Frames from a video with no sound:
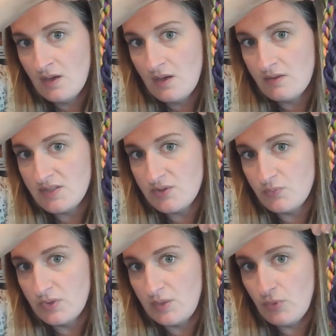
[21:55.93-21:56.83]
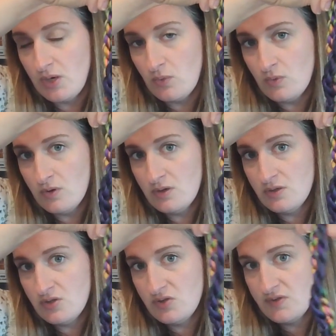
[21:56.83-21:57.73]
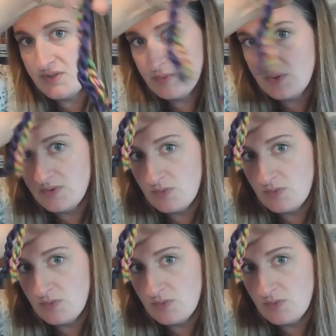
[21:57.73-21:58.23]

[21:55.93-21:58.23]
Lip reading: There's this really bright orange. This one is